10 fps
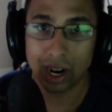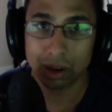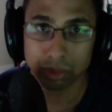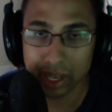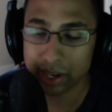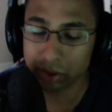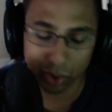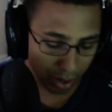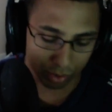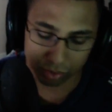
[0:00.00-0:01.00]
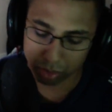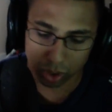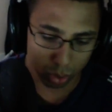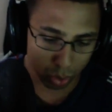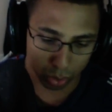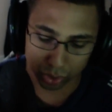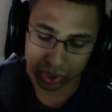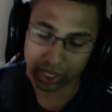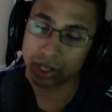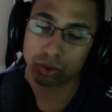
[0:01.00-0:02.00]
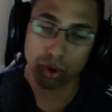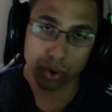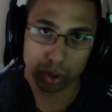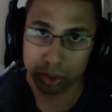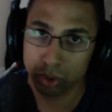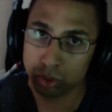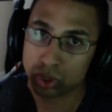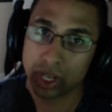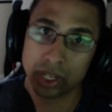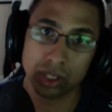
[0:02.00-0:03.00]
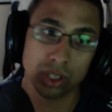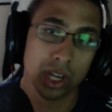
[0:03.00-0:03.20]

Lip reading: getting rid of mules and chrono boost and